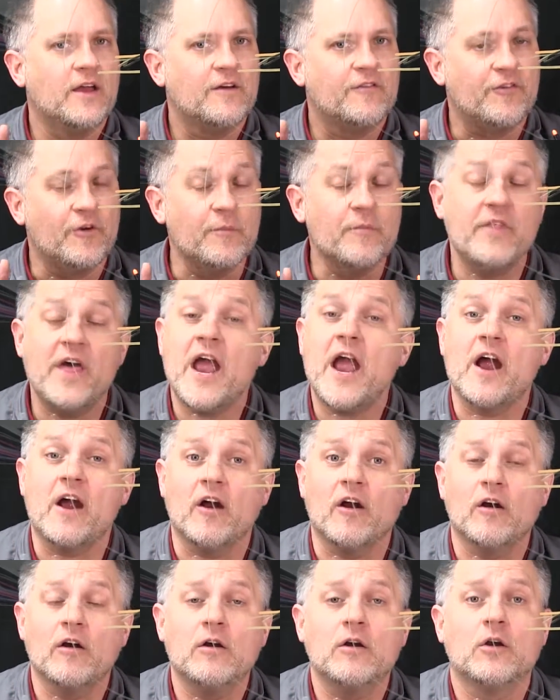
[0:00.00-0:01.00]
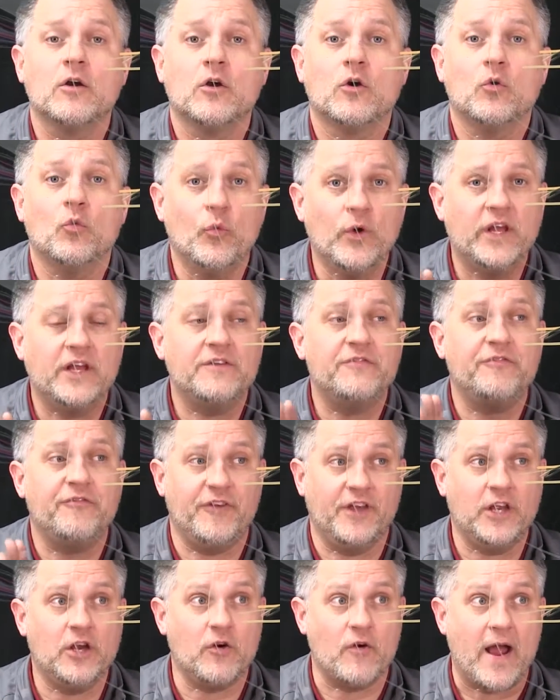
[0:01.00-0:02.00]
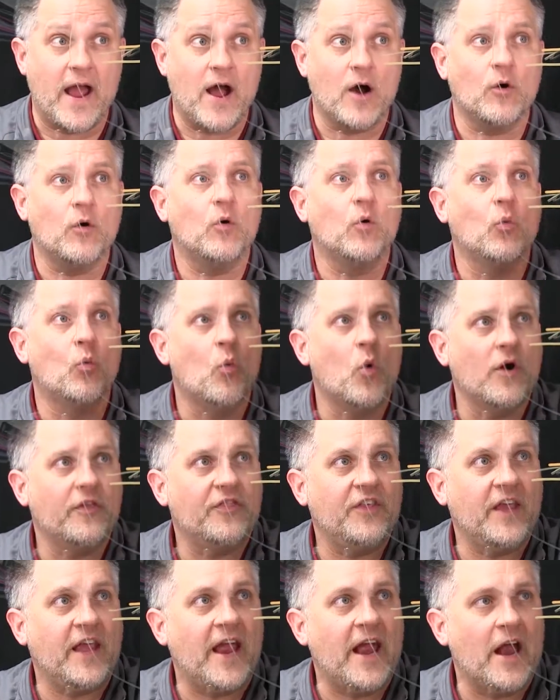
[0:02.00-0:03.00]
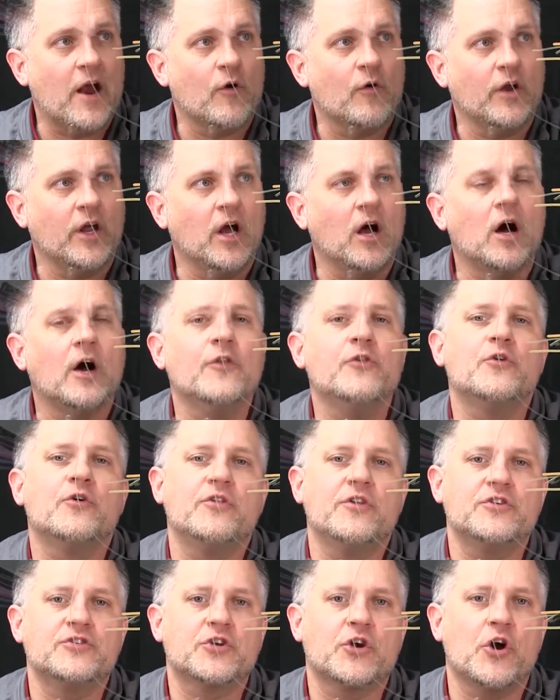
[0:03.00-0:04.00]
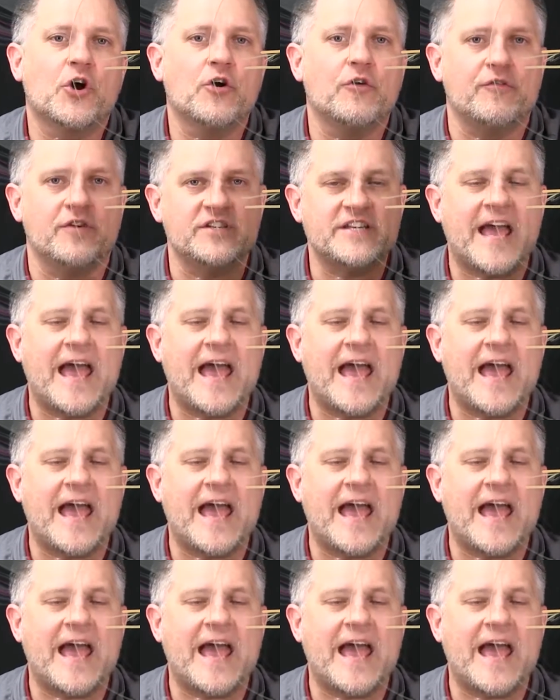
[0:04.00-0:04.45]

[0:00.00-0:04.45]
From there, we could figure out what the area under this curve is.